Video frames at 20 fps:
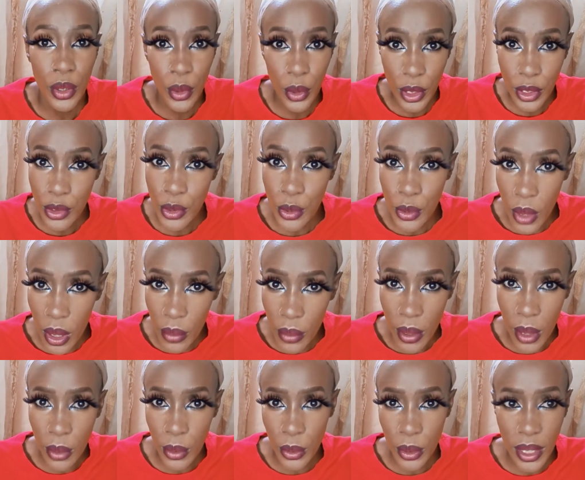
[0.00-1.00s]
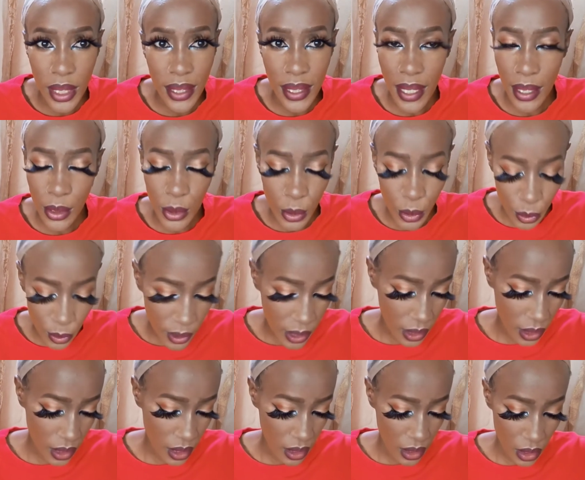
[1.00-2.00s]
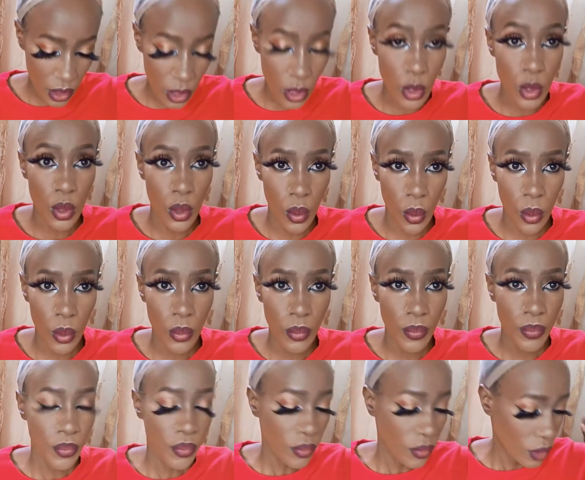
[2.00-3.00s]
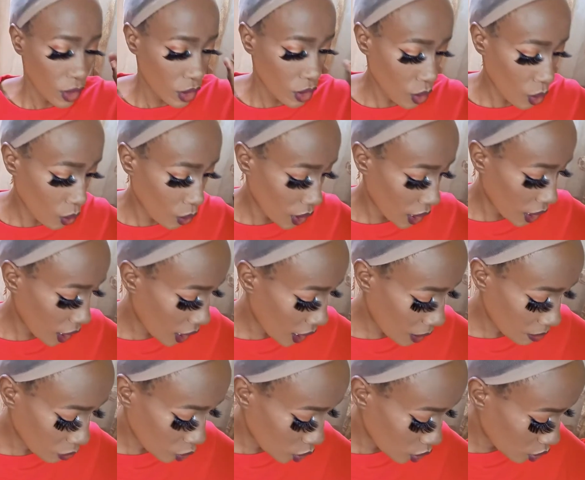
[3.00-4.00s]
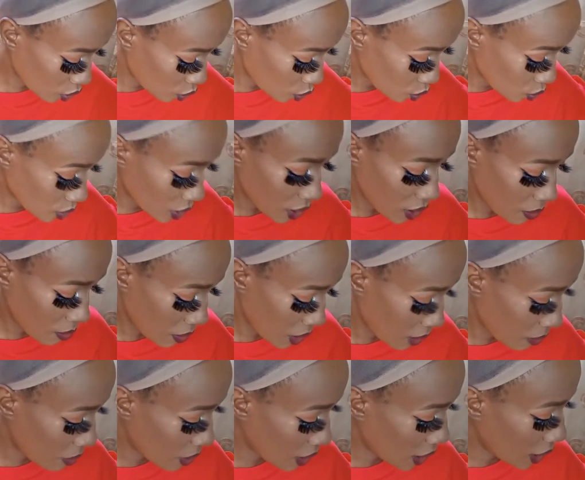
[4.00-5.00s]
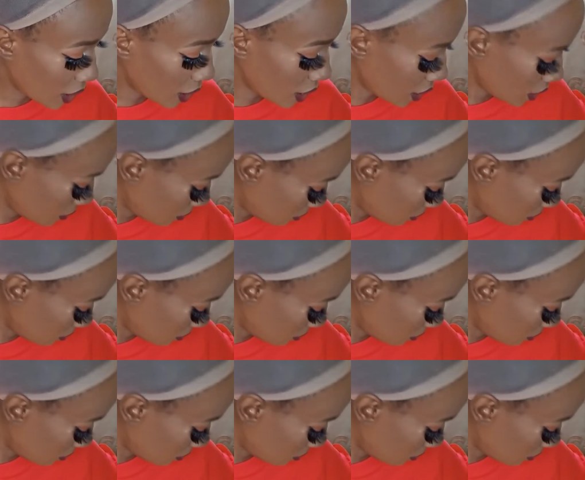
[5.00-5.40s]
going to go around looking like lunatics, no. So we, I'm going to use the Maybelline